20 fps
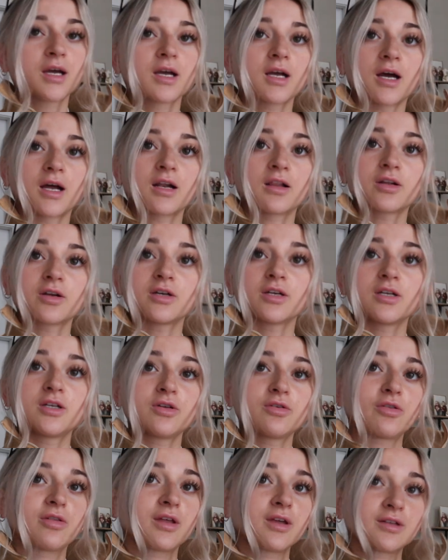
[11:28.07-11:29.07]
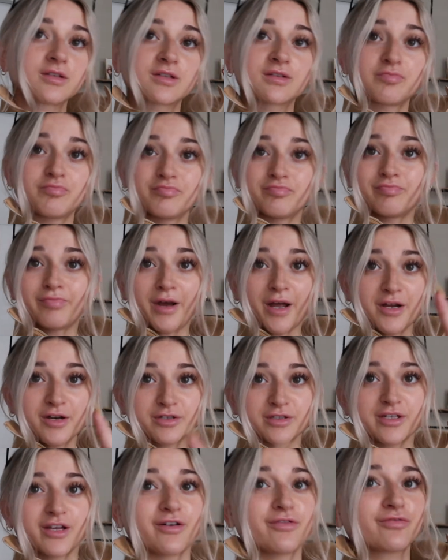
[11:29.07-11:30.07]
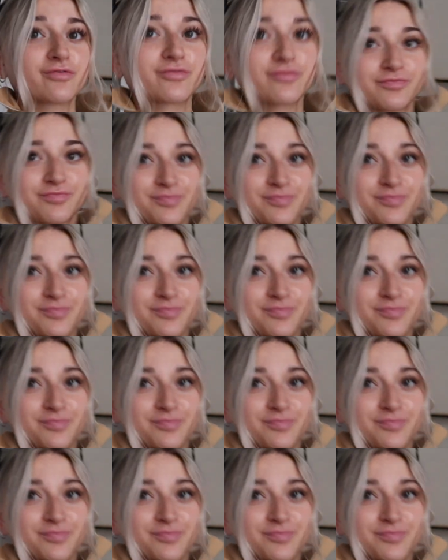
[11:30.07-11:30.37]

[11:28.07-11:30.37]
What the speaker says: gotta learn to do things by yourself.